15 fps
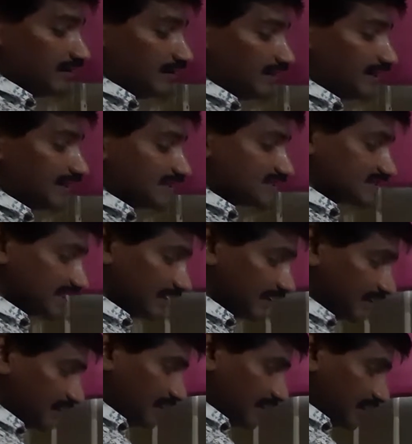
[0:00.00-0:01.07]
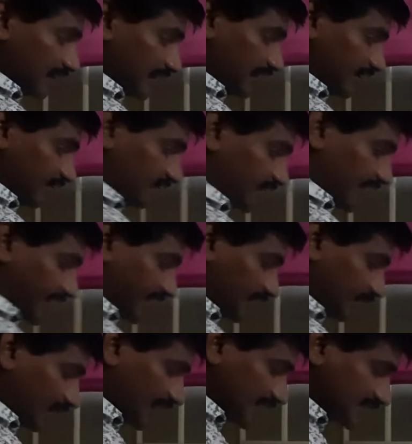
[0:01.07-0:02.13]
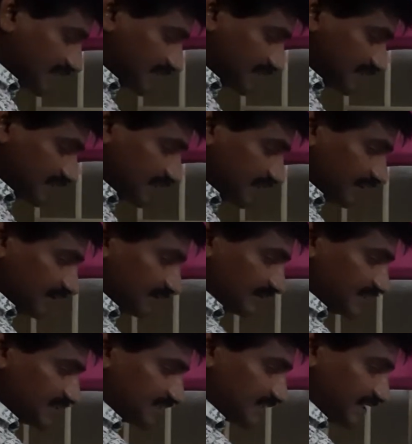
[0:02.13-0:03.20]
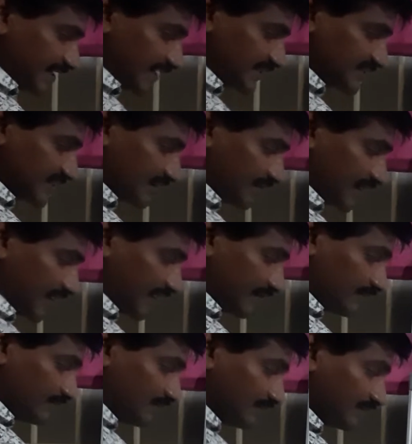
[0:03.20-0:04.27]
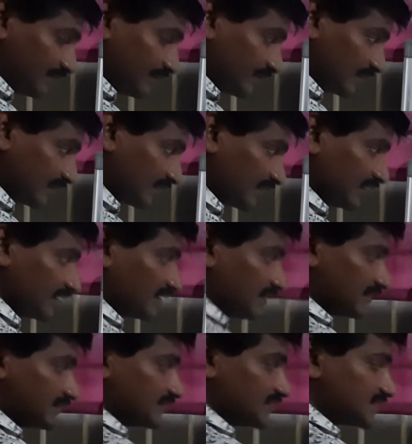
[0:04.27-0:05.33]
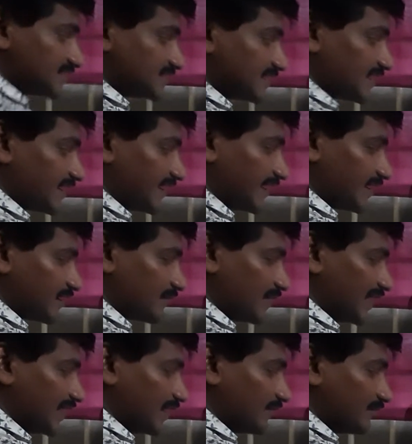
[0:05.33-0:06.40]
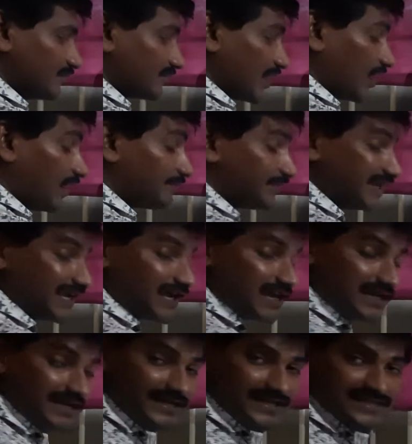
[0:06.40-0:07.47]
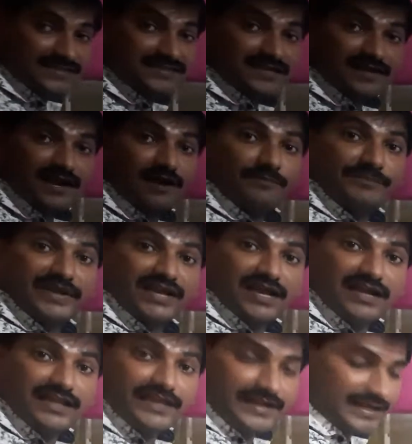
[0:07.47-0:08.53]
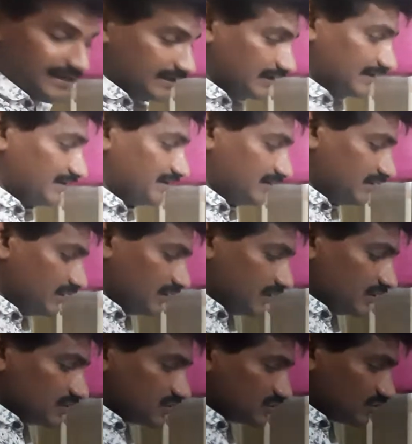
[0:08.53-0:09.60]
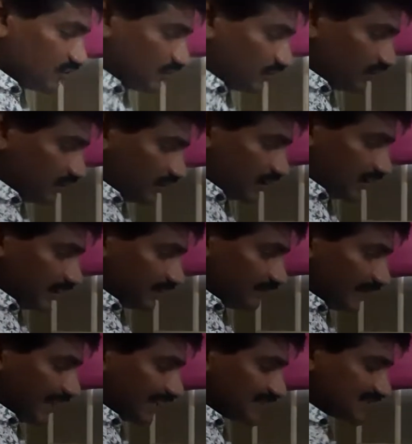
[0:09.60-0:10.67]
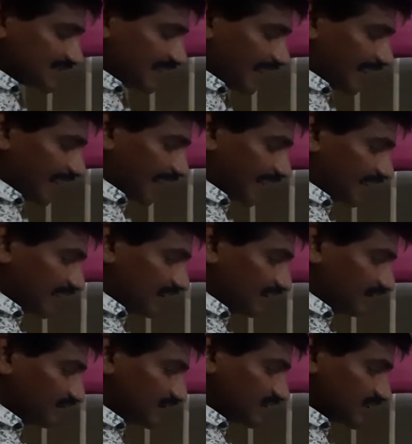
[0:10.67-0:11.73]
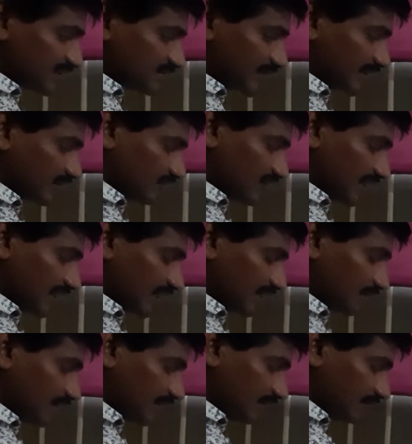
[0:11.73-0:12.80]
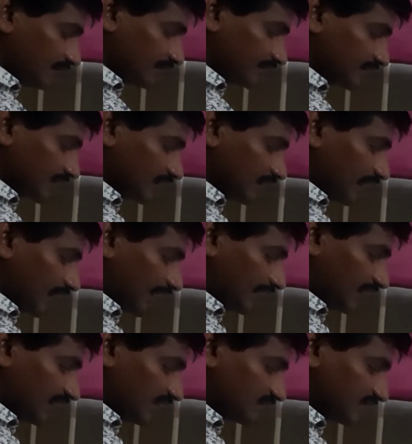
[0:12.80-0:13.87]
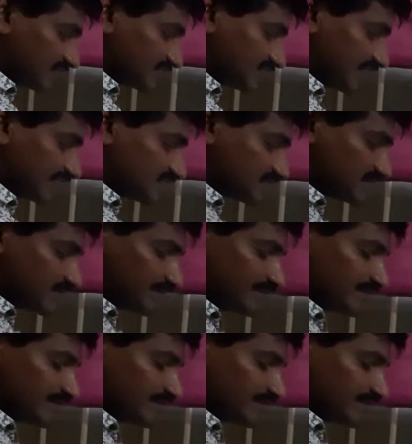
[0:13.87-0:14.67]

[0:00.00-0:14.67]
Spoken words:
let us say, if light ray passes, this is a denser medium, this is a rarer medium, optically denser, optically rarer. So it makes an angle with respect to the normal, angle of incidence.